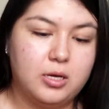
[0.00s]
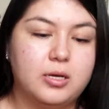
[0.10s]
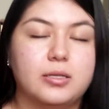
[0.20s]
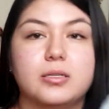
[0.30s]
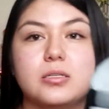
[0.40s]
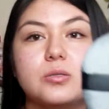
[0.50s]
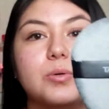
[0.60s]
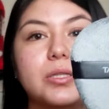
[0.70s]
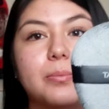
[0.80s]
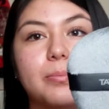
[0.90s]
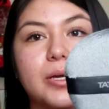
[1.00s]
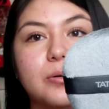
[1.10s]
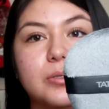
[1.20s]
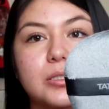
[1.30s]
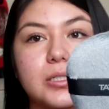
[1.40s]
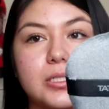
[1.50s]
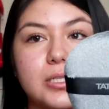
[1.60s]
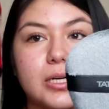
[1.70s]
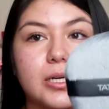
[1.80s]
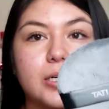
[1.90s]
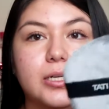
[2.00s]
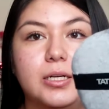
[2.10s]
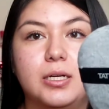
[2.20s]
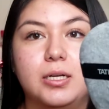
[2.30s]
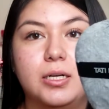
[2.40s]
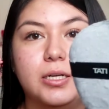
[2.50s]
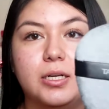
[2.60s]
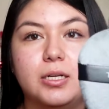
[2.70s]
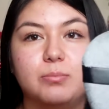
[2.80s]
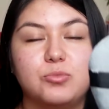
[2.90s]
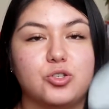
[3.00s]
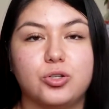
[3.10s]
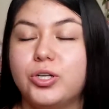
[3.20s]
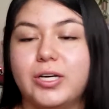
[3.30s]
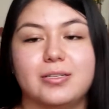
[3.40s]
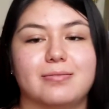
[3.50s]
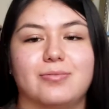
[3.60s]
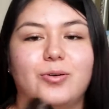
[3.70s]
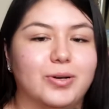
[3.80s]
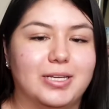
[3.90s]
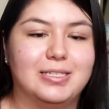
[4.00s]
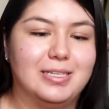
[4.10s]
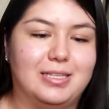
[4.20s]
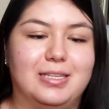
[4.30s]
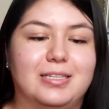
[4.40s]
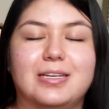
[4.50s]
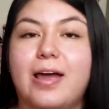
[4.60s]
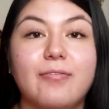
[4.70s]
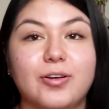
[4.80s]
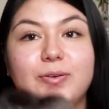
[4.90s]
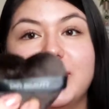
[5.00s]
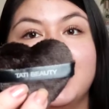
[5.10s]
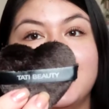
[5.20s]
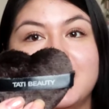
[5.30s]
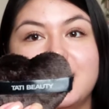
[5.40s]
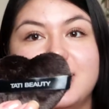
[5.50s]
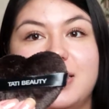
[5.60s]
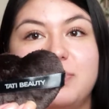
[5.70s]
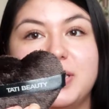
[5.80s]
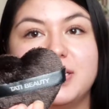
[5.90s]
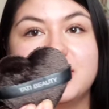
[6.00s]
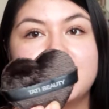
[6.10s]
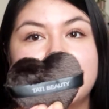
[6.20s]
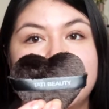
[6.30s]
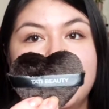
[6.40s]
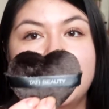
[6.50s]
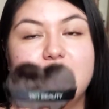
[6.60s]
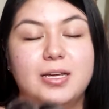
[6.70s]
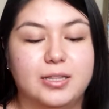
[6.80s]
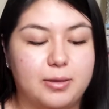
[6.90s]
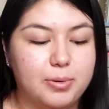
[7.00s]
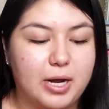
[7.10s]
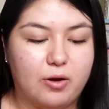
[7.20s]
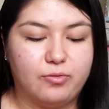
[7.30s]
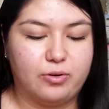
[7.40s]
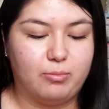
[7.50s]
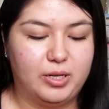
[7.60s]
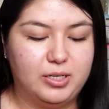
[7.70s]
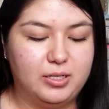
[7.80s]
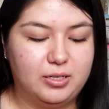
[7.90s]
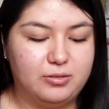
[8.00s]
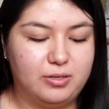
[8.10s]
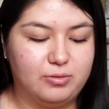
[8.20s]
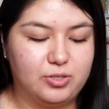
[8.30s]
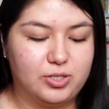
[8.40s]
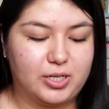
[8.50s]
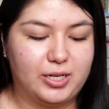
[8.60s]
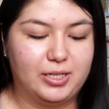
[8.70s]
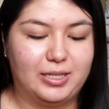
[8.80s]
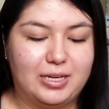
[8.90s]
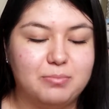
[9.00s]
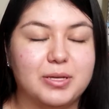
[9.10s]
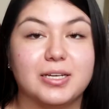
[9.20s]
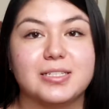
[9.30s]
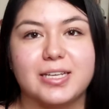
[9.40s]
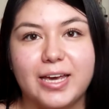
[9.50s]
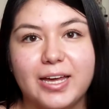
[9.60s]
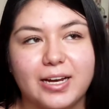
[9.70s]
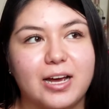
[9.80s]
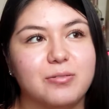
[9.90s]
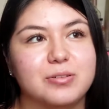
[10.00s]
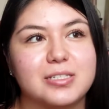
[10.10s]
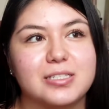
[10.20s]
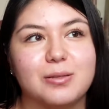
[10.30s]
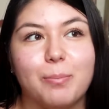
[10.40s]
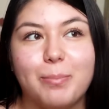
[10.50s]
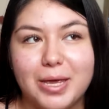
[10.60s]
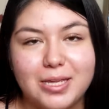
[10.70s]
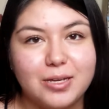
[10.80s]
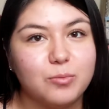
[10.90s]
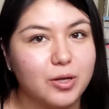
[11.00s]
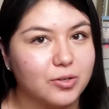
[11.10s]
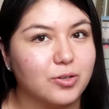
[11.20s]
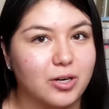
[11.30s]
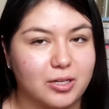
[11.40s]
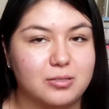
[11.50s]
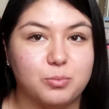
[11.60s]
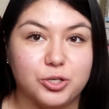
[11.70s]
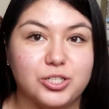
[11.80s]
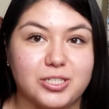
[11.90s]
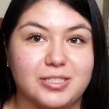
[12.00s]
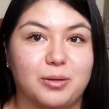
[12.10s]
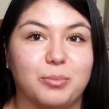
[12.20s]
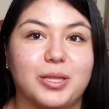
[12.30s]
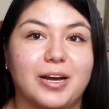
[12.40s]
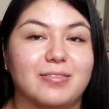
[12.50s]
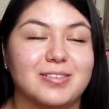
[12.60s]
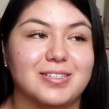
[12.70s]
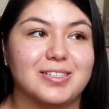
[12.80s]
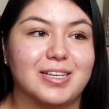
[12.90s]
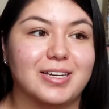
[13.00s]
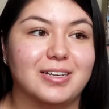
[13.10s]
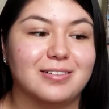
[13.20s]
This is what the big one looks like. I'm sure you guys have already seen these everywhere, as I said, because they've been out for a minute now. I was just kind of late because, again, I was debating whether or not to purchase them, but then I was just like,